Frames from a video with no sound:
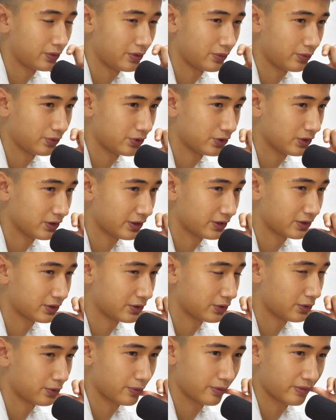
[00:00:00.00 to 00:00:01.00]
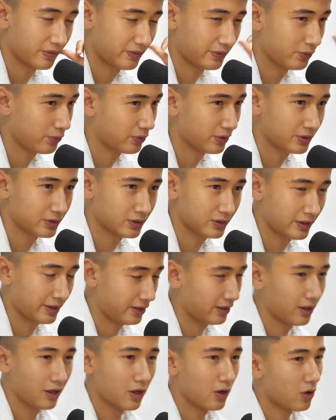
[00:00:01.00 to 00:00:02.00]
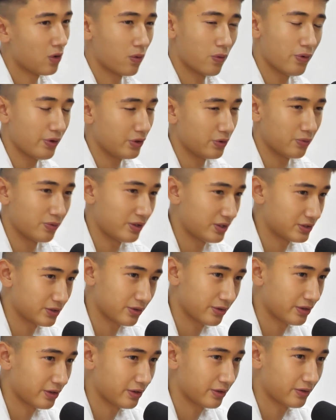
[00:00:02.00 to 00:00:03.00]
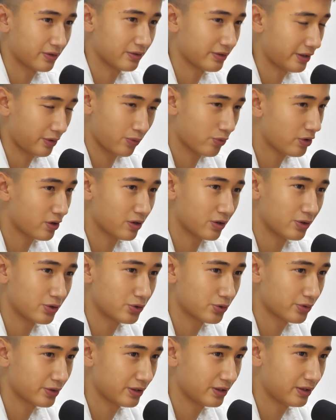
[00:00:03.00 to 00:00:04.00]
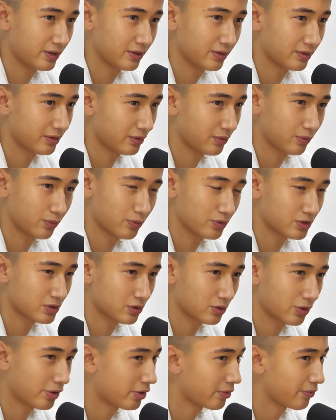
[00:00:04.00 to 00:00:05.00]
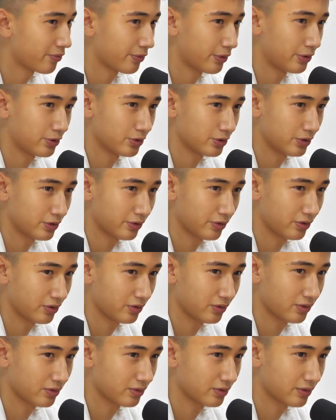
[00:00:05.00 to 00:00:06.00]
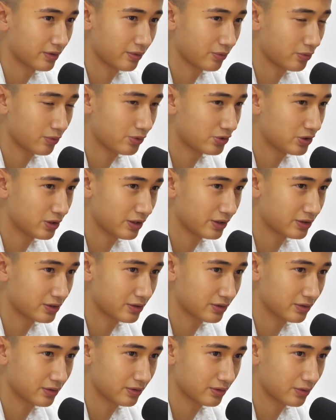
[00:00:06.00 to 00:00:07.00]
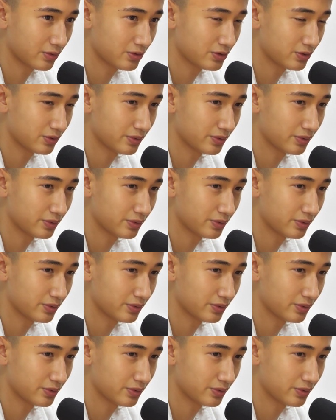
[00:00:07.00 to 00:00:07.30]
would you like to go if you wanted to, like, what unis are there? Like, what country, like, what's the top for engineering? Like, what would you like to go to?